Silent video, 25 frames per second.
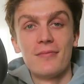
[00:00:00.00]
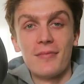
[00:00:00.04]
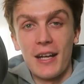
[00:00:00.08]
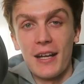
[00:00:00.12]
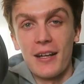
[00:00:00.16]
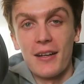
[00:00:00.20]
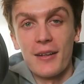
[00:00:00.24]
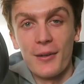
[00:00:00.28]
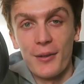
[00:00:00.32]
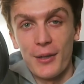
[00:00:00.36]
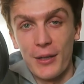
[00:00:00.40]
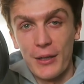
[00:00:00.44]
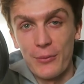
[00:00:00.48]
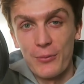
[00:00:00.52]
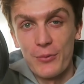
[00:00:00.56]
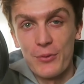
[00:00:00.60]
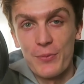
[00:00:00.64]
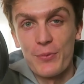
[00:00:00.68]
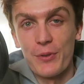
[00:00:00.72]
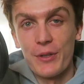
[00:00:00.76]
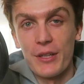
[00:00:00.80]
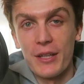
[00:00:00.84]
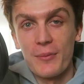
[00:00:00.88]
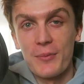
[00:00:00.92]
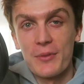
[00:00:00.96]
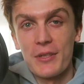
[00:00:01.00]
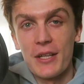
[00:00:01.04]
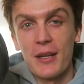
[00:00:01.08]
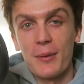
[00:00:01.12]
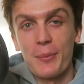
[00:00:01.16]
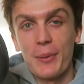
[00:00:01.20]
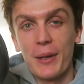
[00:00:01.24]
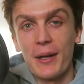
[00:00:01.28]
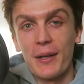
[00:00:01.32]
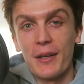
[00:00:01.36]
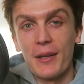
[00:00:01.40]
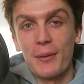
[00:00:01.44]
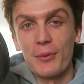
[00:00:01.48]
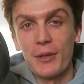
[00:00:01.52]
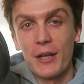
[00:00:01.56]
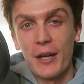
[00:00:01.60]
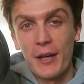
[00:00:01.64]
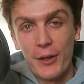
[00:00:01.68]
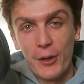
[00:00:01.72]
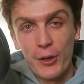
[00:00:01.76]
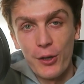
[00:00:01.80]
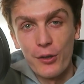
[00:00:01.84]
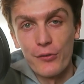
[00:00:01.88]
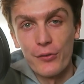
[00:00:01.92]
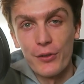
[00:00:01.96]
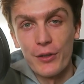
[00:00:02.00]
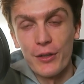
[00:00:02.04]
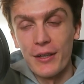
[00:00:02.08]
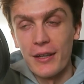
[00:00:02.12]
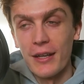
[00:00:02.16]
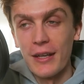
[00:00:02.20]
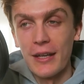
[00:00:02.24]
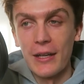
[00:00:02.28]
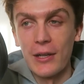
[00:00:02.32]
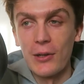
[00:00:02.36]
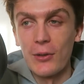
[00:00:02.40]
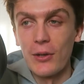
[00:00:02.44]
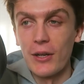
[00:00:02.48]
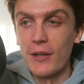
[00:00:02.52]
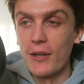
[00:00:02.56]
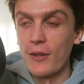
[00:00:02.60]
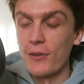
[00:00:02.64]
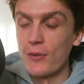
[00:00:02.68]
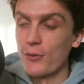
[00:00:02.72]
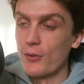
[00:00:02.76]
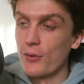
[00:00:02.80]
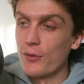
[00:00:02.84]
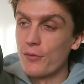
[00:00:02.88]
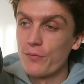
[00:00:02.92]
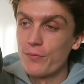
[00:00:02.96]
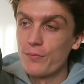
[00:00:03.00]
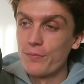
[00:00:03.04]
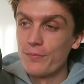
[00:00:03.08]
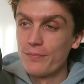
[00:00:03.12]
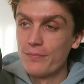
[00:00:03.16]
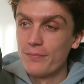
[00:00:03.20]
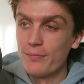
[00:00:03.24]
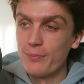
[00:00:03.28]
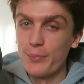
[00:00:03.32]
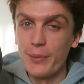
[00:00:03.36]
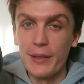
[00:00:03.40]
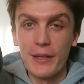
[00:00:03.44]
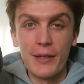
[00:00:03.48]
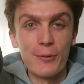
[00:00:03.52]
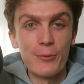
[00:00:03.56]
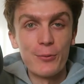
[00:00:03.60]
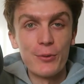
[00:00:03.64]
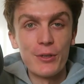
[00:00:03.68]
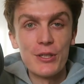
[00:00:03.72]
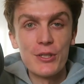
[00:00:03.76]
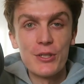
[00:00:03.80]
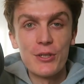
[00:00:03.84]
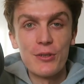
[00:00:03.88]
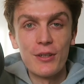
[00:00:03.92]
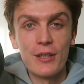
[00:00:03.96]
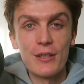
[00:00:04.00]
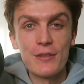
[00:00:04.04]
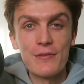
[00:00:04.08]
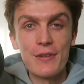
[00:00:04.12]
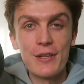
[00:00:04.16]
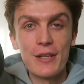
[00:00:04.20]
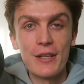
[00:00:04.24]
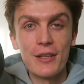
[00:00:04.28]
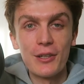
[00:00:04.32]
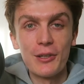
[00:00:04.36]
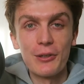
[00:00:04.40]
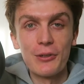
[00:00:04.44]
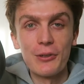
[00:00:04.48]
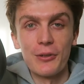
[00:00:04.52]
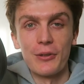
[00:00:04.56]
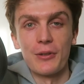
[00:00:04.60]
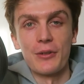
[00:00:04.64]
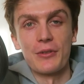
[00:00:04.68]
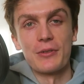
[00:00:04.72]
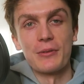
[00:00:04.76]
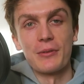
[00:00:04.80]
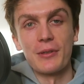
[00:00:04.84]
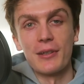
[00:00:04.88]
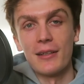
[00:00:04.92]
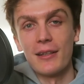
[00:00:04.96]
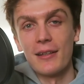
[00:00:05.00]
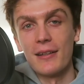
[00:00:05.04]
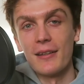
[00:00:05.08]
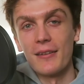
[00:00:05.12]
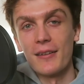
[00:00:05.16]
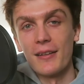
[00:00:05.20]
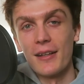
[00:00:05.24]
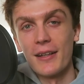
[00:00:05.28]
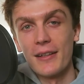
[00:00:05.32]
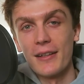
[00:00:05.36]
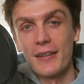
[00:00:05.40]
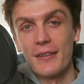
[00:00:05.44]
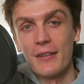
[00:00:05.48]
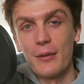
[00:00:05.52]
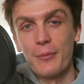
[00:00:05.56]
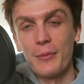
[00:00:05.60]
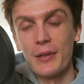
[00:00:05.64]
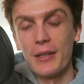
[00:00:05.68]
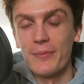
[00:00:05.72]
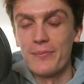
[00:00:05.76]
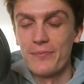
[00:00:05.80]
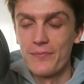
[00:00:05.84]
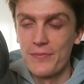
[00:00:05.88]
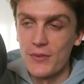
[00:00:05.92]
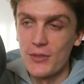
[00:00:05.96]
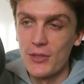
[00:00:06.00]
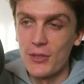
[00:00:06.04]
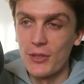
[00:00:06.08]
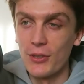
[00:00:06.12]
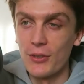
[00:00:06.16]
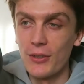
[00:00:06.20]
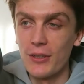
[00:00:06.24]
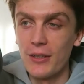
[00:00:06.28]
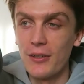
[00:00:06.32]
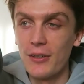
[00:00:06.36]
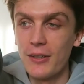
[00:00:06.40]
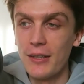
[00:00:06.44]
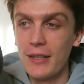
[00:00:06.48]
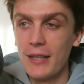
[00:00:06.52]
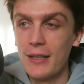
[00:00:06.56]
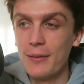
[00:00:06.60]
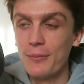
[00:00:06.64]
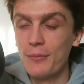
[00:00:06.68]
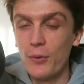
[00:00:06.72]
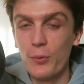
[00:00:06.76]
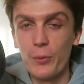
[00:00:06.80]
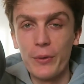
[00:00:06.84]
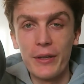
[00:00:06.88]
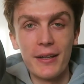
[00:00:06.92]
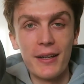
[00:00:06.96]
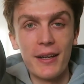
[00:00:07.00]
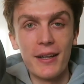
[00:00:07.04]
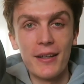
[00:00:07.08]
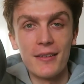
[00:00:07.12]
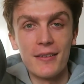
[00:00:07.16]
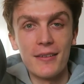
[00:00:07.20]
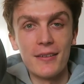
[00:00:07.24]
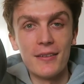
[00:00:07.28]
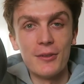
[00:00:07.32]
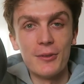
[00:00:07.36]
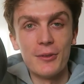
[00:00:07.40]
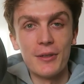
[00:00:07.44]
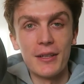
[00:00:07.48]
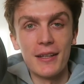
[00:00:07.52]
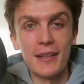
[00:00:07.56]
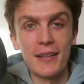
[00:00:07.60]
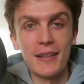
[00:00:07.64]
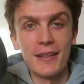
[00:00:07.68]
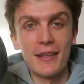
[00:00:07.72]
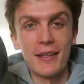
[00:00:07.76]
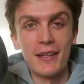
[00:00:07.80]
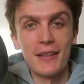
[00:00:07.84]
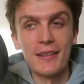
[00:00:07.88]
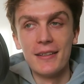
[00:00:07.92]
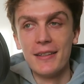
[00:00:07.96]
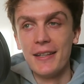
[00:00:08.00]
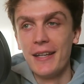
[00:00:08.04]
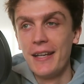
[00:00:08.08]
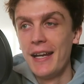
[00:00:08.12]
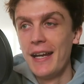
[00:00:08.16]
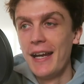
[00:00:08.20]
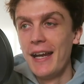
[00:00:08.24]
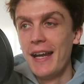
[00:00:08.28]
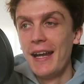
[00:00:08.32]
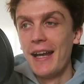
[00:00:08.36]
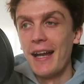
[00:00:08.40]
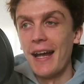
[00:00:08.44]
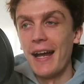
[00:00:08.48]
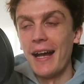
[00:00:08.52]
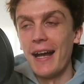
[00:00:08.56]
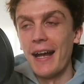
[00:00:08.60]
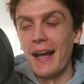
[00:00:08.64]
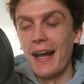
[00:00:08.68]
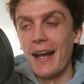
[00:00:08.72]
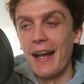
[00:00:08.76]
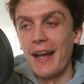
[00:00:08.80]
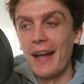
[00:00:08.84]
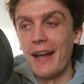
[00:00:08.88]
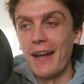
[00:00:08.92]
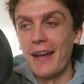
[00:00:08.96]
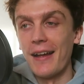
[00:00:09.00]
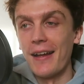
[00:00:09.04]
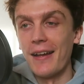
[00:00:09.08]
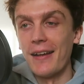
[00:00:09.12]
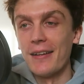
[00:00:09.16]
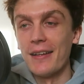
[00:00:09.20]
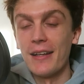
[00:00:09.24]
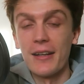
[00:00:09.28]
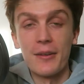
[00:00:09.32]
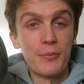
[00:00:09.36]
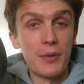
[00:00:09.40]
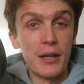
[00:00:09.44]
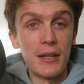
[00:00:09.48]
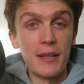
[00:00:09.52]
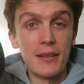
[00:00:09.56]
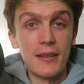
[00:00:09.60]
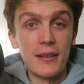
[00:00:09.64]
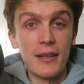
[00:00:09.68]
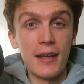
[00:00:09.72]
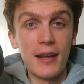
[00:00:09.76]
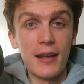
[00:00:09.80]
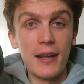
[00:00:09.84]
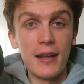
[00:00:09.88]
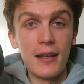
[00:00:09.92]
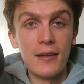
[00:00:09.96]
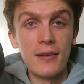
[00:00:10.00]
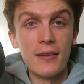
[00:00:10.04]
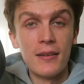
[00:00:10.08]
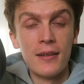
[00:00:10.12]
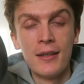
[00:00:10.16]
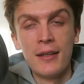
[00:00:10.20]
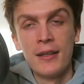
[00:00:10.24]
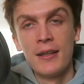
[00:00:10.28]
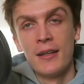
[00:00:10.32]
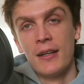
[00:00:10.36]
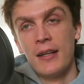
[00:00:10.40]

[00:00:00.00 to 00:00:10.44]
I was pretty upset about it. I'm kind of over it now, and I thought, better reshoot this video or else I'm gonna look like a dummy. So here I am a week later doing it again. And yeah, I didn't get in.